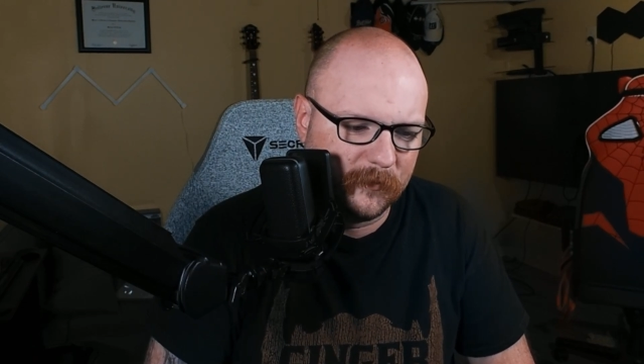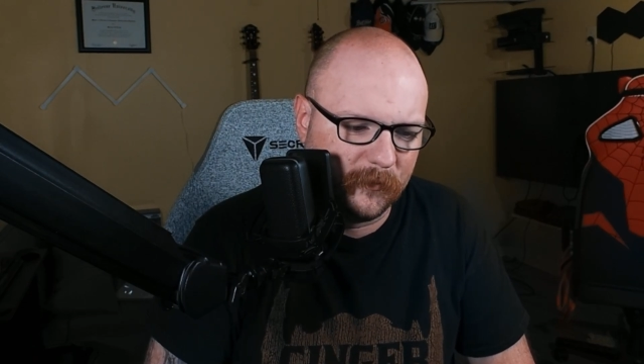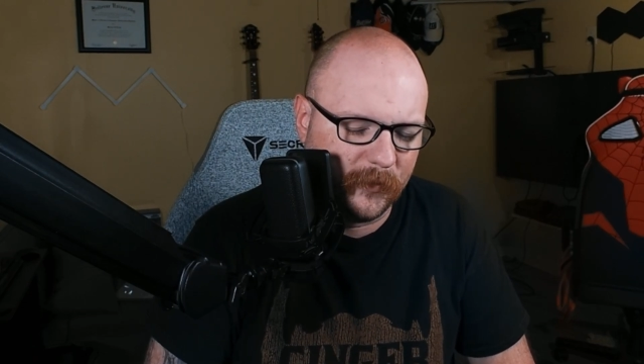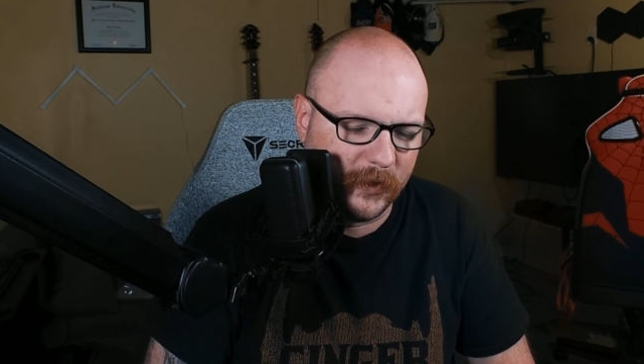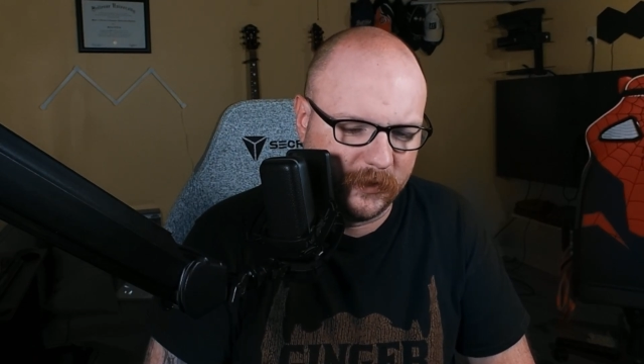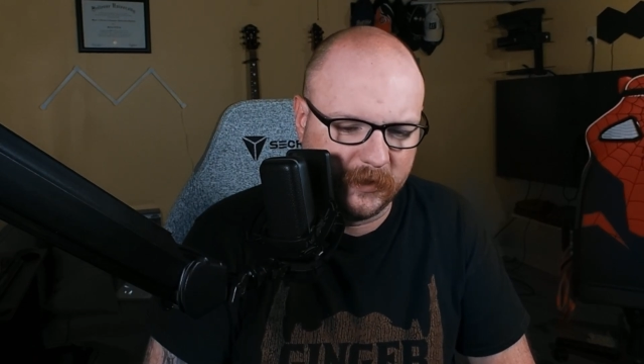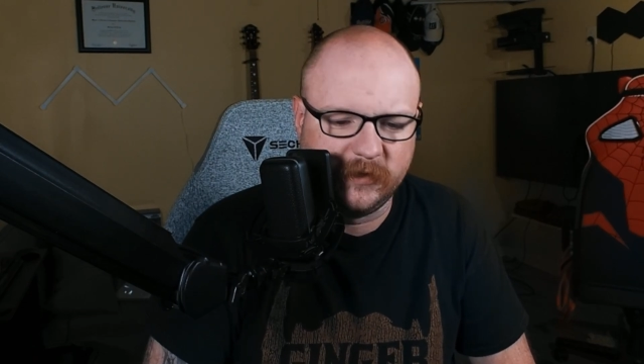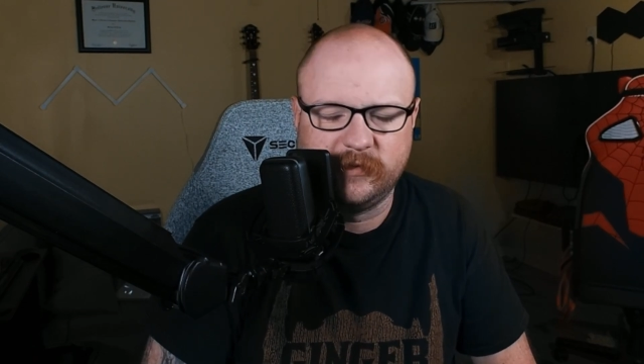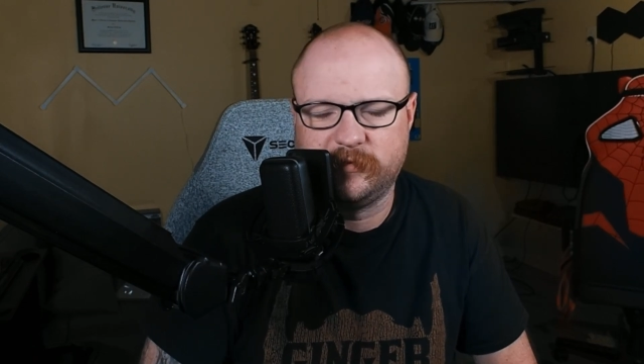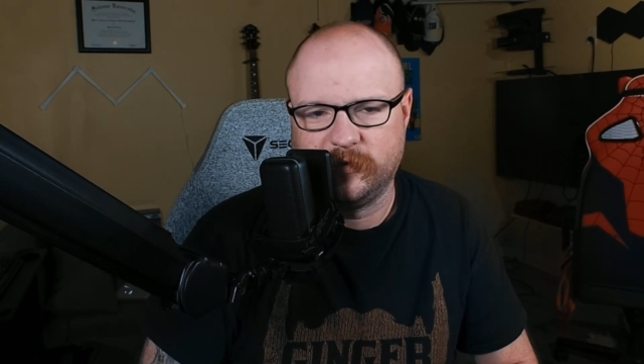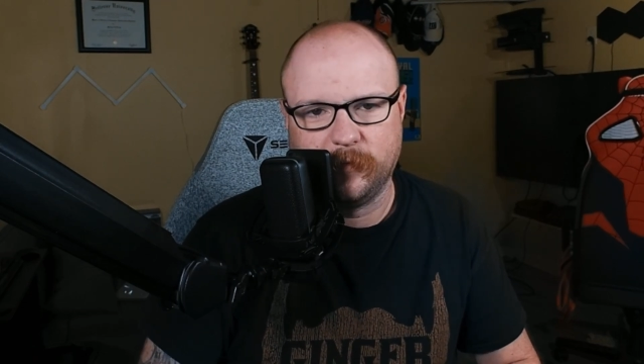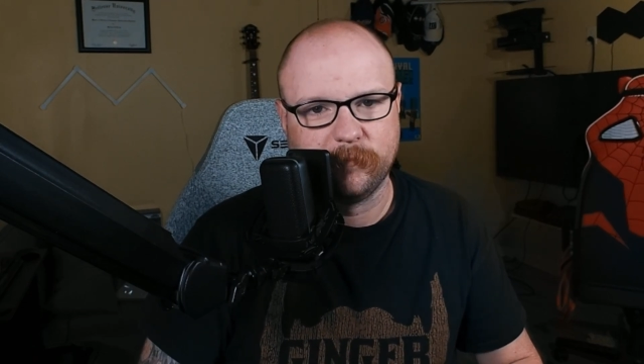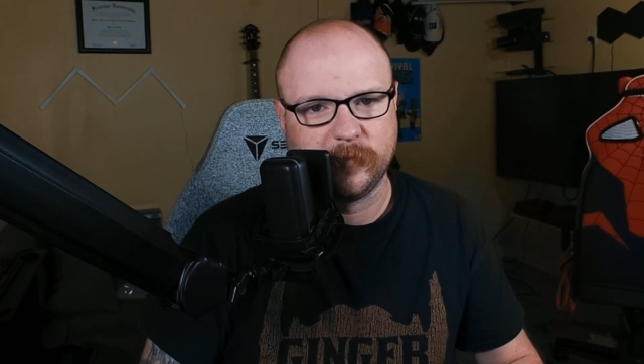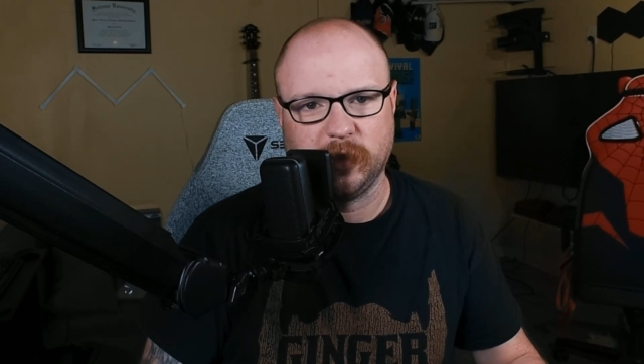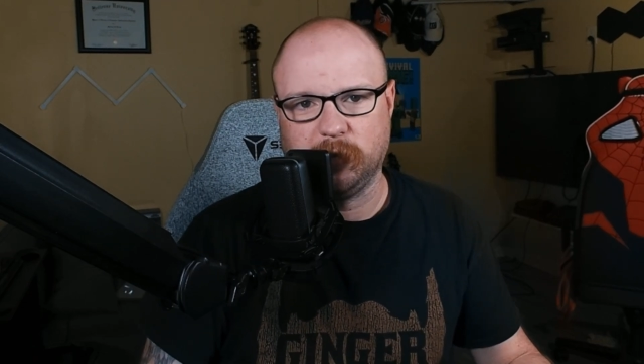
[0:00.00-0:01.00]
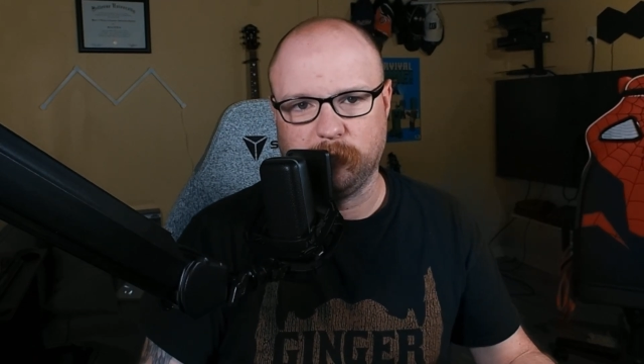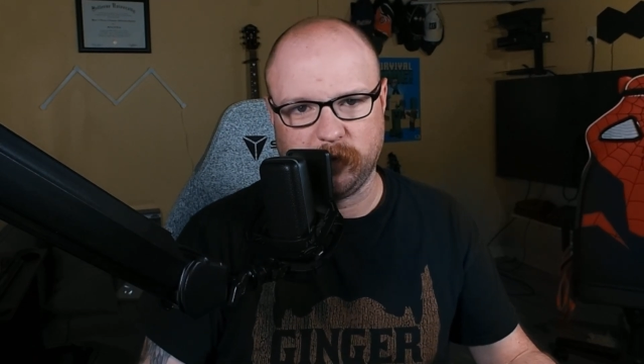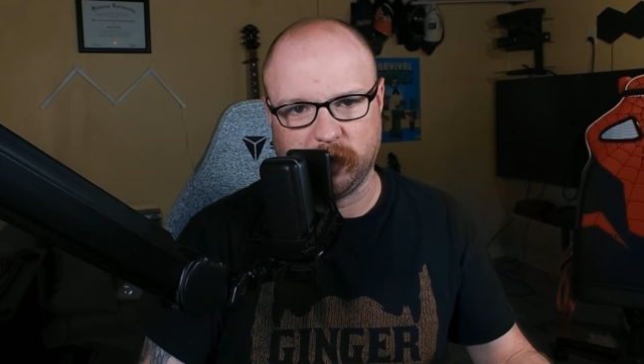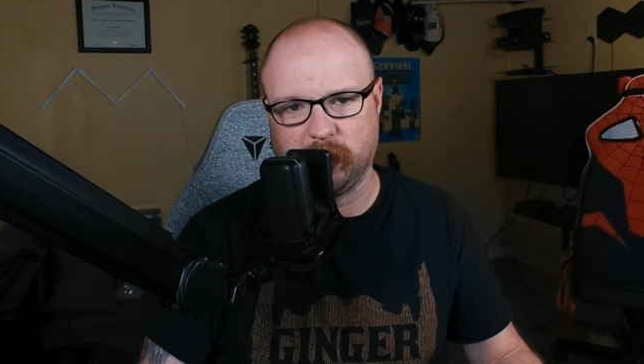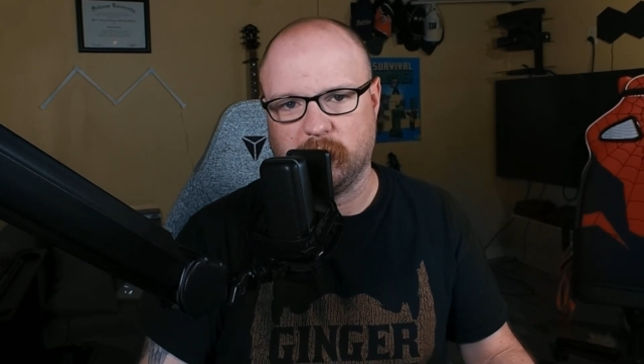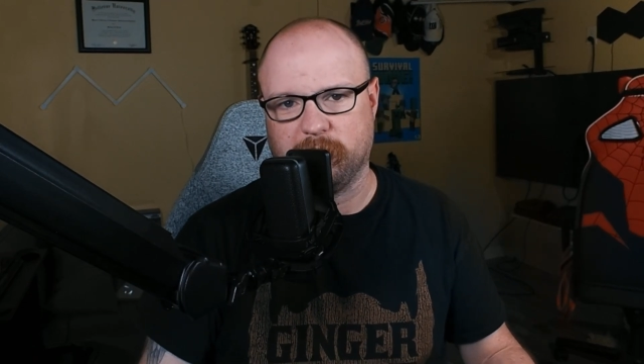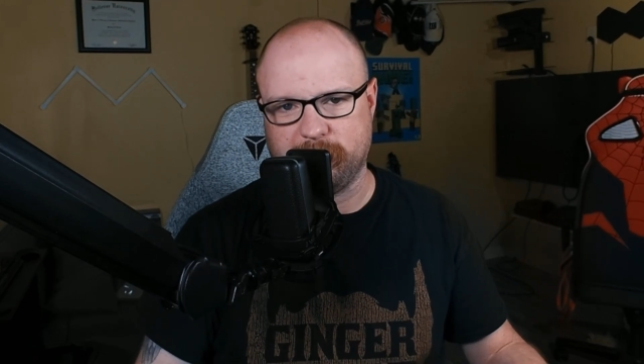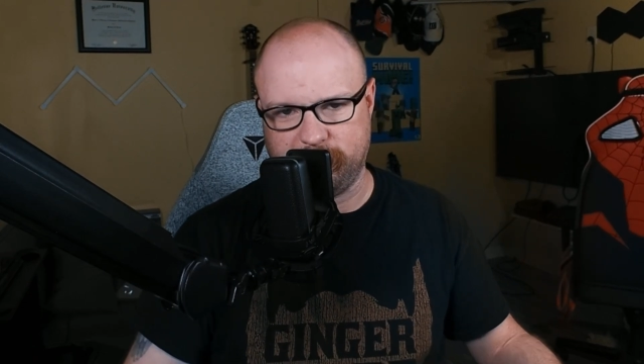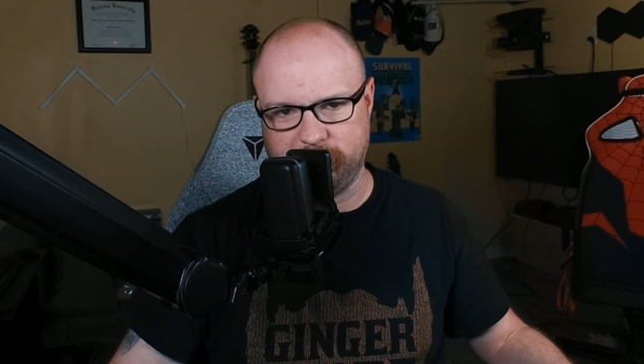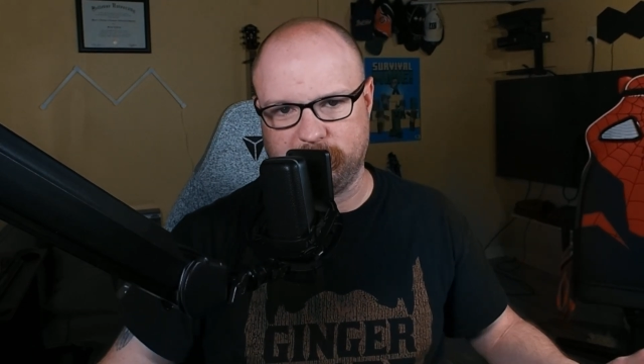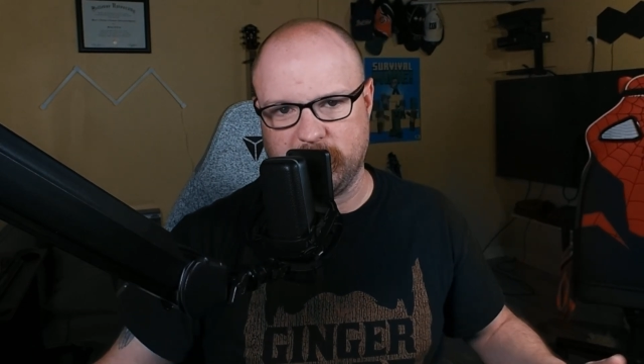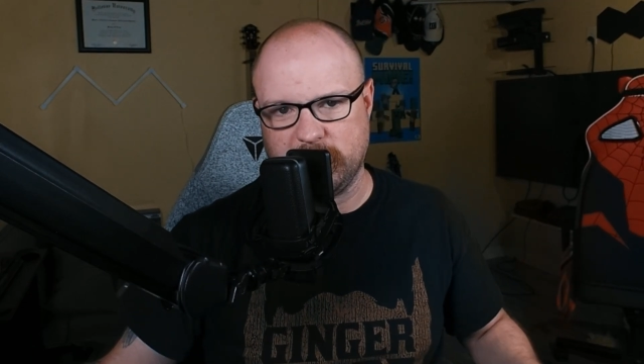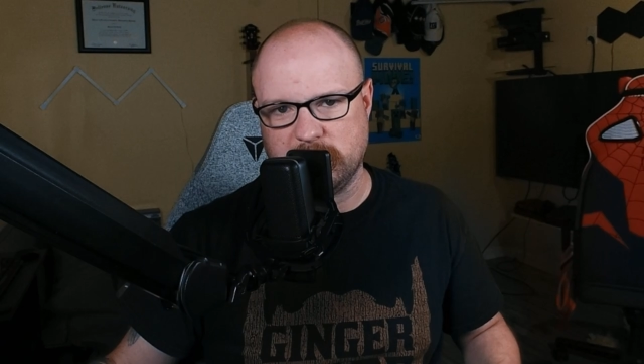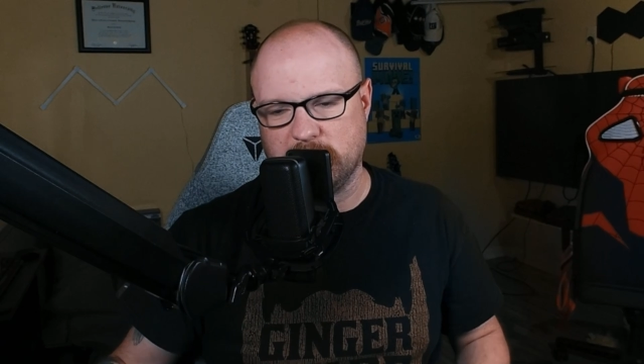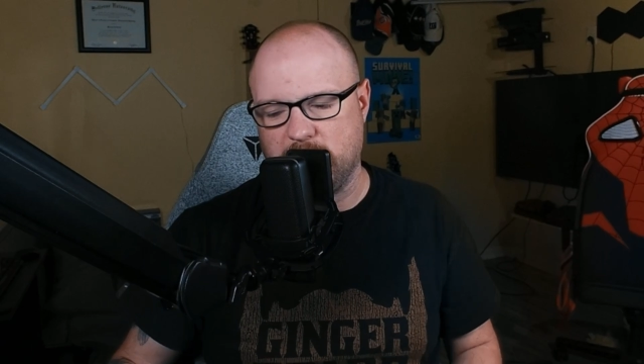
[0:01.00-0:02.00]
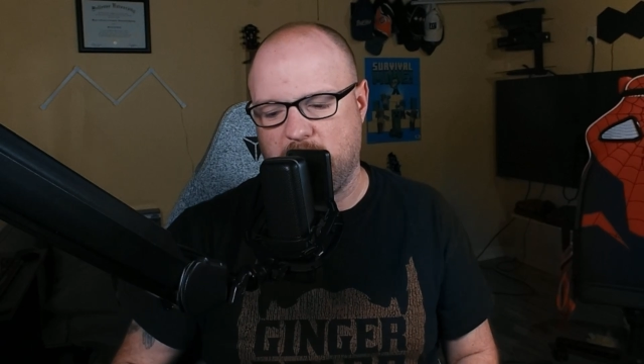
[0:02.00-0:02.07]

but it's something big enough that